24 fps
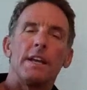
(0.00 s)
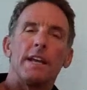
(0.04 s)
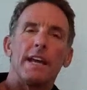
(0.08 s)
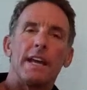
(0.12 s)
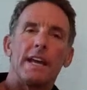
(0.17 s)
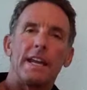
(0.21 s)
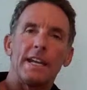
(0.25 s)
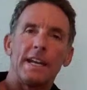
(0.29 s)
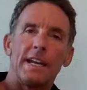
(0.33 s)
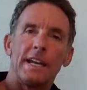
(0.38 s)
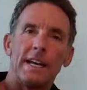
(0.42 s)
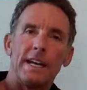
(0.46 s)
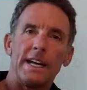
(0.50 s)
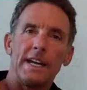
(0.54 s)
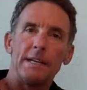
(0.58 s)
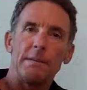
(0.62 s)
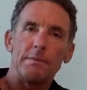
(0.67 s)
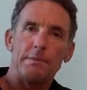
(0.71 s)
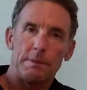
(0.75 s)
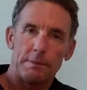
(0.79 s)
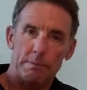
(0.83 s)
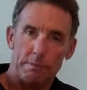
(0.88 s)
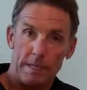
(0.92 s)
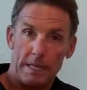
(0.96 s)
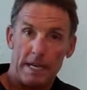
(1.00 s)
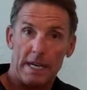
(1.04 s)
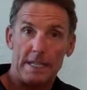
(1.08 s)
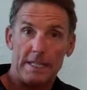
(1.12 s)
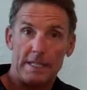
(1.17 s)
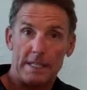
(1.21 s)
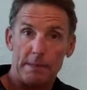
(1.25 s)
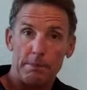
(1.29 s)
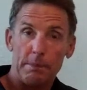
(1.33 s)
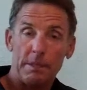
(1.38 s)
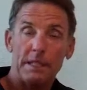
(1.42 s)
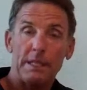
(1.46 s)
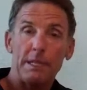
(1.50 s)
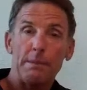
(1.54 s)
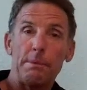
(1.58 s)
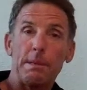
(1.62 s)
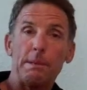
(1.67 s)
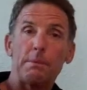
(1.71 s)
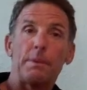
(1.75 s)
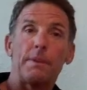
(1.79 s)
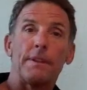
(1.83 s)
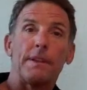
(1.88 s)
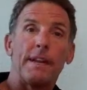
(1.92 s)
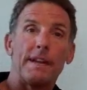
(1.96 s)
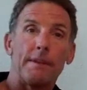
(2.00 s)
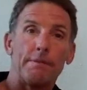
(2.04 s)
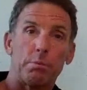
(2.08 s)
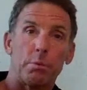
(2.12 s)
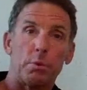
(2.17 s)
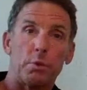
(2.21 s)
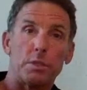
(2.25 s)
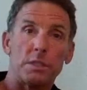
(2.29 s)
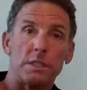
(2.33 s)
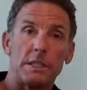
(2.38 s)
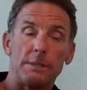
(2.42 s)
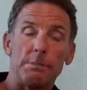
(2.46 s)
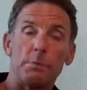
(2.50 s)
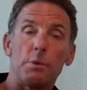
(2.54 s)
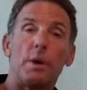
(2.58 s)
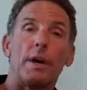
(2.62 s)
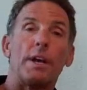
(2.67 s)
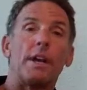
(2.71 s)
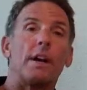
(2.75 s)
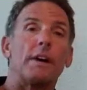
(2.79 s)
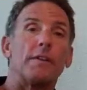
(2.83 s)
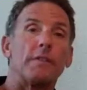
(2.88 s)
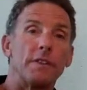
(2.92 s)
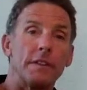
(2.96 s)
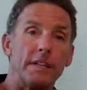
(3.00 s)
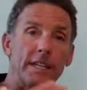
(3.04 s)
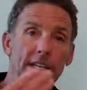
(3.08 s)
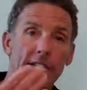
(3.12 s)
At night, typically people that have poor sleep quite often